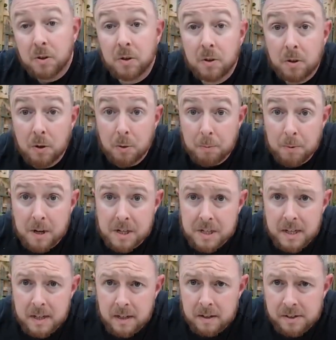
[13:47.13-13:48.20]
toothbrush
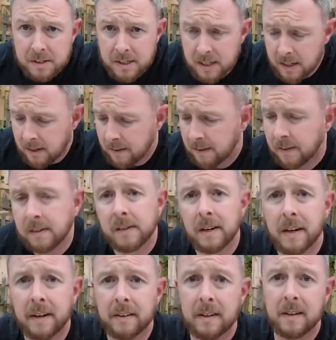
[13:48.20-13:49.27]
TLC,
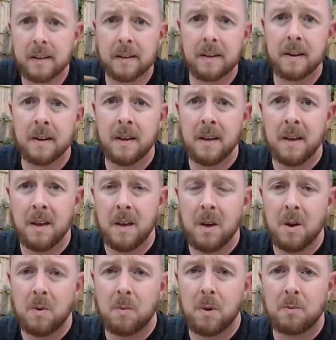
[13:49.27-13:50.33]
and then
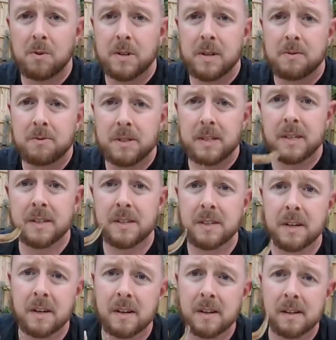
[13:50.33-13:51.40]
when we're done with this,
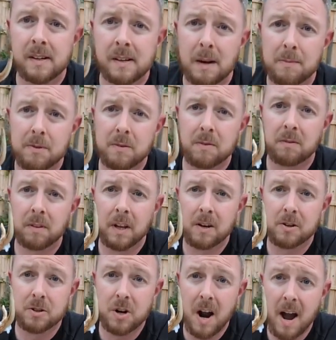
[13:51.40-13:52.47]
I'm gonna let
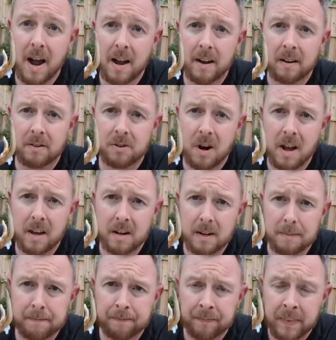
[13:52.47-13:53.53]
her dry it
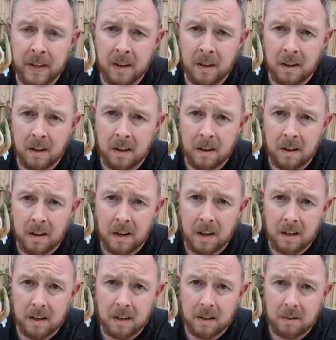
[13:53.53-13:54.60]
up,
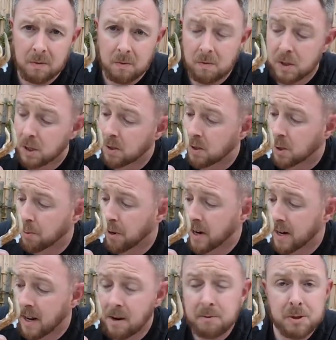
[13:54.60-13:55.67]
and then spray
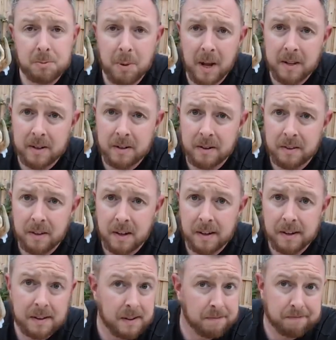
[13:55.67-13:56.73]
it down with some
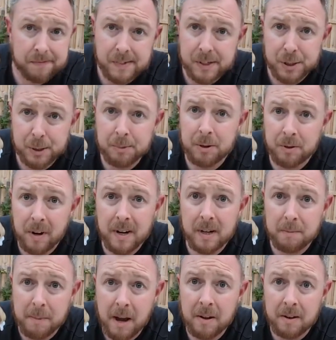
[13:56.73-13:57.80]
polyurethane, and it should be ready to
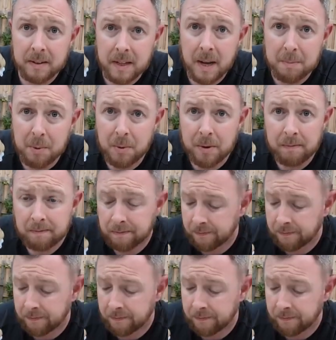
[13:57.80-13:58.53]
mount at that point.